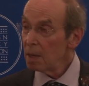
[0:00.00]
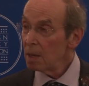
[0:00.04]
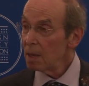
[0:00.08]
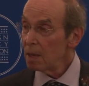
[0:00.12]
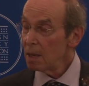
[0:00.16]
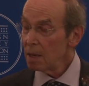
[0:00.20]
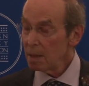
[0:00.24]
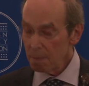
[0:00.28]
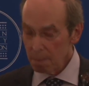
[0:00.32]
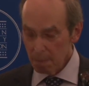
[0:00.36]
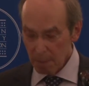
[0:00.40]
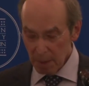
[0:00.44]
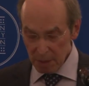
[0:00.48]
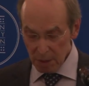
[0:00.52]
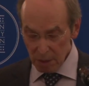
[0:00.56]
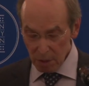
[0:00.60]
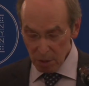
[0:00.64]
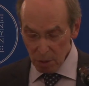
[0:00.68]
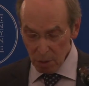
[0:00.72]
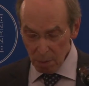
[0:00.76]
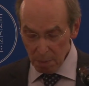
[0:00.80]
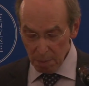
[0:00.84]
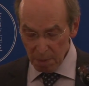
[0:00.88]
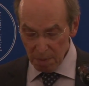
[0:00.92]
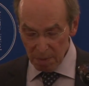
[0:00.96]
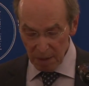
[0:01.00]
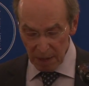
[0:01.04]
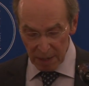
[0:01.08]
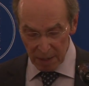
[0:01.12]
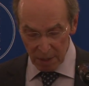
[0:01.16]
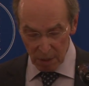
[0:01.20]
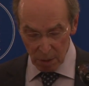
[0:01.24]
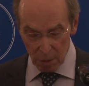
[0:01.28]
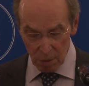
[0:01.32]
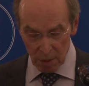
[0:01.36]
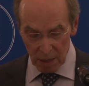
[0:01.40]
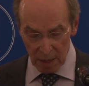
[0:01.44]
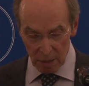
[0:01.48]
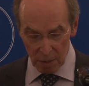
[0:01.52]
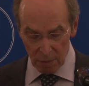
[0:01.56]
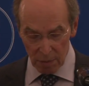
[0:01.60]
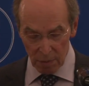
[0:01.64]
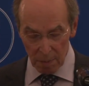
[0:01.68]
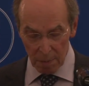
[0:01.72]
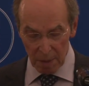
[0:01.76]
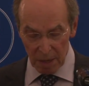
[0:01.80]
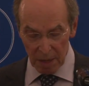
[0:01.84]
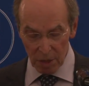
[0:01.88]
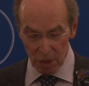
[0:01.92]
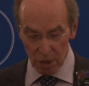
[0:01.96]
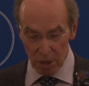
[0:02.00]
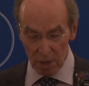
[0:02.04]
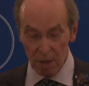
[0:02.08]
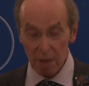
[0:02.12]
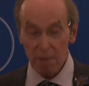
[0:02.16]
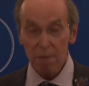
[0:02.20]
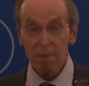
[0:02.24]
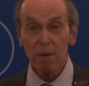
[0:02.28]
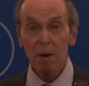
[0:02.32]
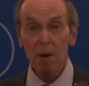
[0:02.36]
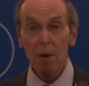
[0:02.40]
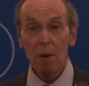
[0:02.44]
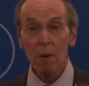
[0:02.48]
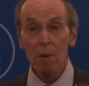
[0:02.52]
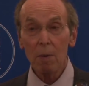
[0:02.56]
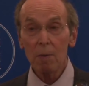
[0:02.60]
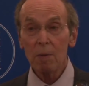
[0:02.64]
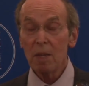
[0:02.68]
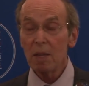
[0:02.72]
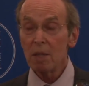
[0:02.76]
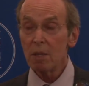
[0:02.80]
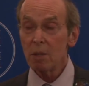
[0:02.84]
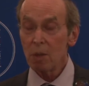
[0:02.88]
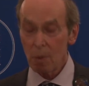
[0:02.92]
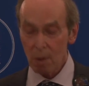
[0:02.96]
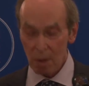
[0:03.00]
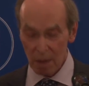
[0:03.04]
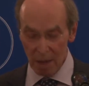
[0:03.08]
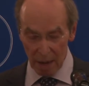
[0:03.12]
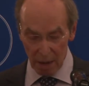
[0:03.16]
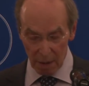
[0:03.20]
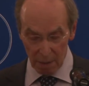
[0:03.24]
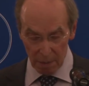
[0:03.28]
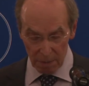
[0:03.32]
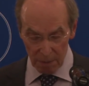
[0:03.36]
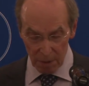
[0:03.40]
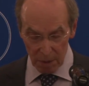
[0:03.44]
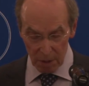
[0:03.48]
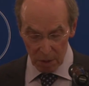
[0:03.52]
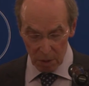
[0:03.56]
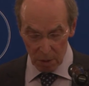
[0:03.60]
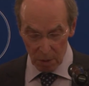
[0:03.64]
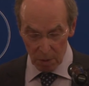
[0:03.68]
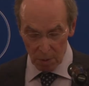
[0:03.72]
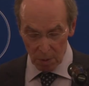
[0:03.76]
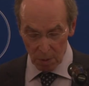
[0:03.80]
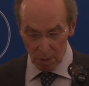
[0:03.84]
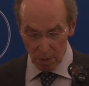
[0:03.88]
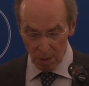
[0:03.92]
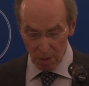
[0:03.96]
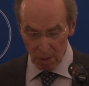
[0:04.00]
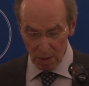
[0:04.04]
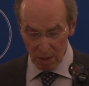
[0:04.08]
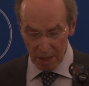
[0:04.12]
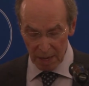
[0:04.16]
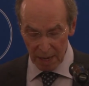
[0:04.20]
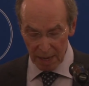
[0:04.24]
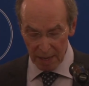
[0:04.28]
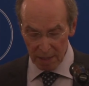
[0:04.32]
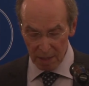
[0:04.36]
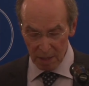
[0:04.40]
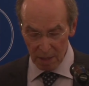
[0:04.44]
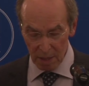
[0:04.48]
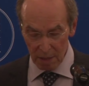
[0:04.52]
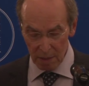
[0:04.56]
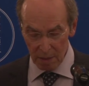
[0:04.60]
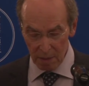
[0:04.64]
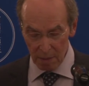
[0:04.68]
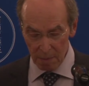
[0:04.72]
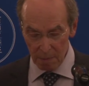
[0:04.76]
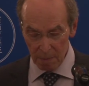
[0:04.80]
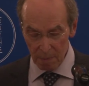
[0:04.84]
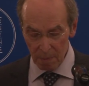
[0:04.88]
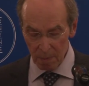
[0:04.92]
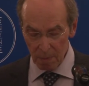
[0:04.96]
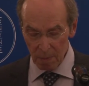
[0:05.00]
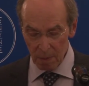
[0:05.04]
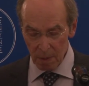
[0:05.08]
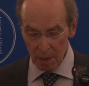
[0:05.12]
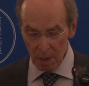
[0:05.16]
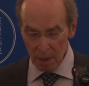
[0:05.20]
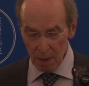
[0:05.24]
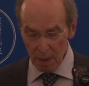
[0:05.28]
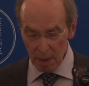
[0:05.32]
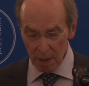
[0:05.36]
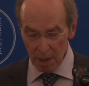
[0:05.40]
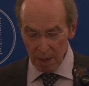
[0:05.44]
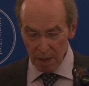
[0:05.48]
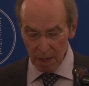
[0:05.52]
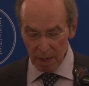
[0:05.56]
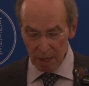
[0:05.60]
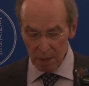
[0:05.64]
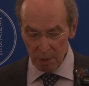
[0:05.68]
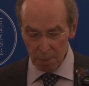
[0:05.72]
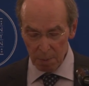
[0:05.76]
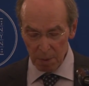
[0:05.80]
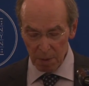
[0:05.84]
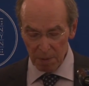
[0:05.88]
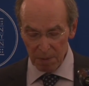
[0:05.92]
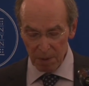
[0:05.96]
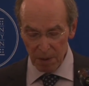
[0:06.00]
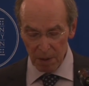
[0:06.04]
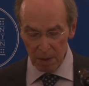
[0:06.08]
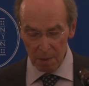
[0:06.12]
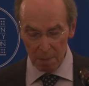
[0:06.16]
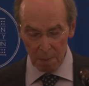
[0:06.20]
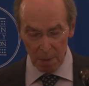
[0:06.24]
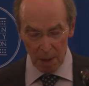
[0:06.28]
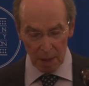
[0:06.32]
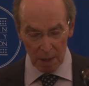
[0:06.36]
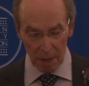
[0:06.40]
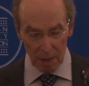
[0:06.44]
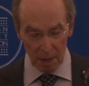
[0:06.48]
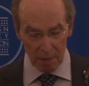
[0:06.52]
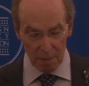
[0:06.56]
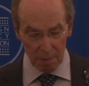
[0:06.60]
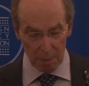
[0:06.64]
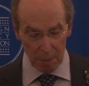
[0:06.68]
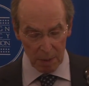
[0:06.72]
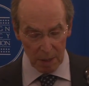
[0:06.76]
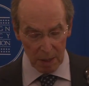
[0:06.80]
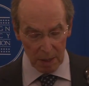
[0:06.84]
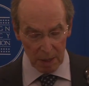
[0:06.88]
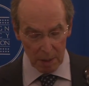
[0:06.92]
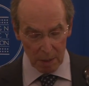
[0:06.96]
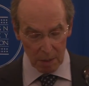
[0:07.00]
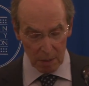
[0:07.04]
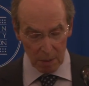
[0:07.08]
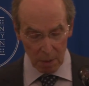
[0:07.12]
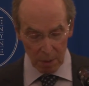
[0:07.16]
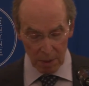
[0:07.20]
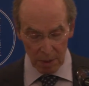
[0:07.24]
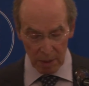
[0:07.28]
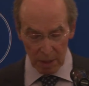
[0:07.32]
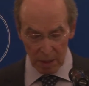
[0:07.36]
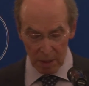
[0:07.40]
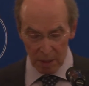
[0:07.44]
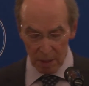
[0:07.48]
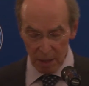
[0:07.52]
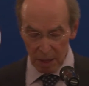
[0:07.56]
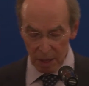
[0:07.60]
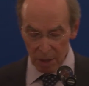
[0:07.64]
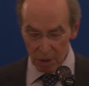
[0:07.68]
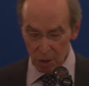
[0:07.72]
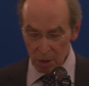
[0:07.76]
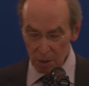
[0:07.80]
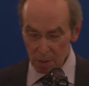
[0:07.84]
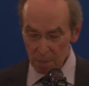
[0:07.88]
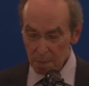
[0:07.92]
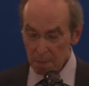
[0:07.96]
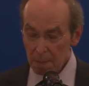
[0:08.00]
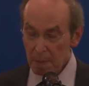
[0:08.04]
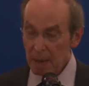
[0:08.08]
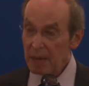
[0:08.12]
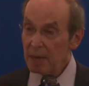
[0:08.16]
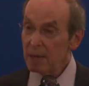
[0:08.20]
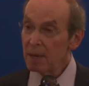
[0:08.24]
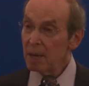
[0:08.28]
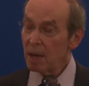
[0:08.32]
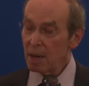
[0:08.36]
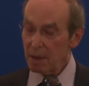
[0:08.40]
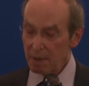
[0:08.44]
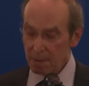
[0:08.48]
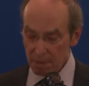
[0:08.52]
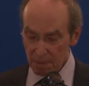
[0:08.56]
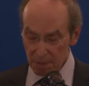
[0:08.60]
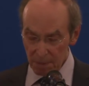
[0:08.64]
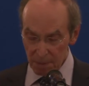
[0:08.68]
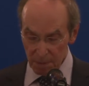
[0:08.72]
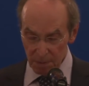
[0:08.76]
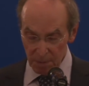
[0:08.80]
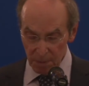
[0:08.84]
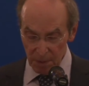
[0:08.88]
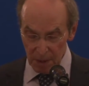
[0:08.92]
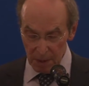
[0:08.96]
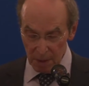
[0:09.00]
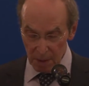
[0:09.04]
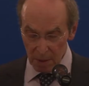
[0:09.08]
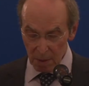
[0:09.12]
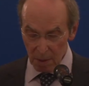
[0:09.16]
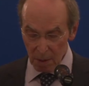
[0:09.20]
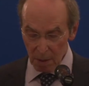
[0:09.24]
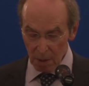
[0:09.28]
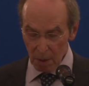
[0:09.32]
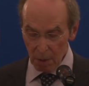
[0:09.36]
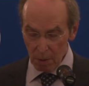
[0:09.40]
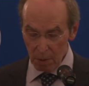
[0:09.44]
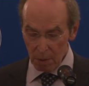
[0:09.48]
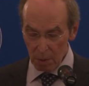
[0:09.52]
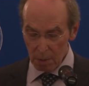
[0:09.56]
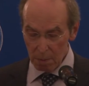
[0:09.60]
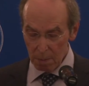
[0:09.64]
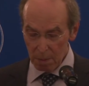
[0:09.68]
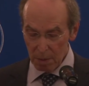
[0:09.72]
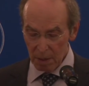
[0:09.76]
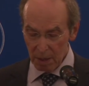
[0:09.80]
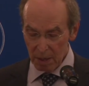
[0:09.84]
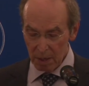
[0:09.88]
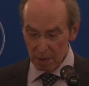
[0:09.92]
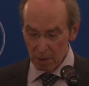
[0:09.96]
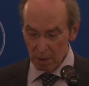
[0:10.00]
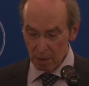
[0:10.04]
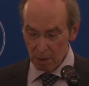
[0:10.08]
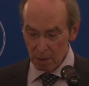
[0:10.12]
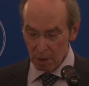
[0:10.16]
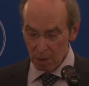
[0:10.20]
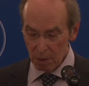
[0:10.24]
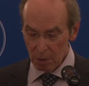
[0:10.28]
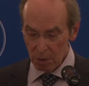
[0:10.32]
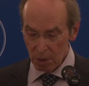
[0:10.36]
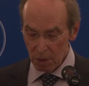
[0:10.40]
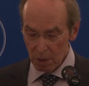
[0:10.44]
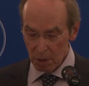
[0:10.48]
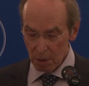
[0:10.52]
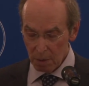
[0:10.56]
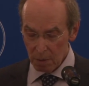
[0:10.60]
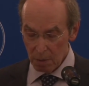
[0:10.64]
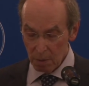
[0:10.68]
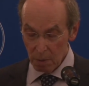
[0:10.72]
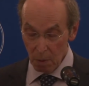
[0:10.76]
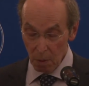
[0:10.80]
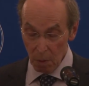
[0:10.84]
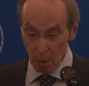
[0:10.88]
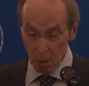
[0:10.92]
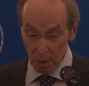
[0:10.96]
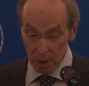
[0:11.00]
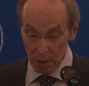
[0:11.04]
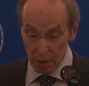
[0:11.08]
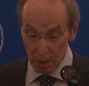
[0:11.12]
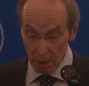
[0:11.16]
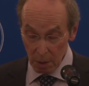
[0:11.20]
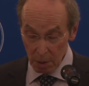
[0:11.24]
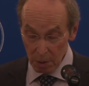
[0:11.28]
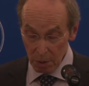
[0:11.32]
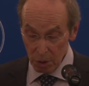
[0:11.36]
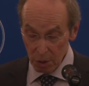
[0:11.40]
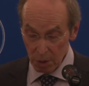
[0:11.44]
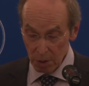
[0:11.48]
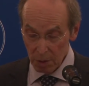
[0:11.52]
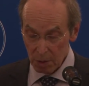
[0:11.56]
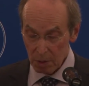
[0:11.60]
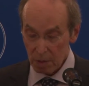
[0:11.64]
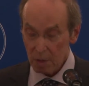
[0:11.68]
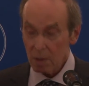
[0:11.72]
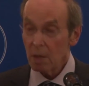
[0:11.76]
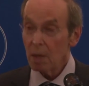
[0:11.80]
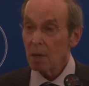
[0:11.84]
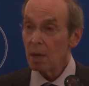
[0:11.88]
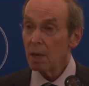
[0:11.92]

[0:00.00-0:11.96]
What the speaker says: It must supervise a transformation, if only to allow for its own orderly exit. Its preferred model of political organization may not fit the local political culture or cultures,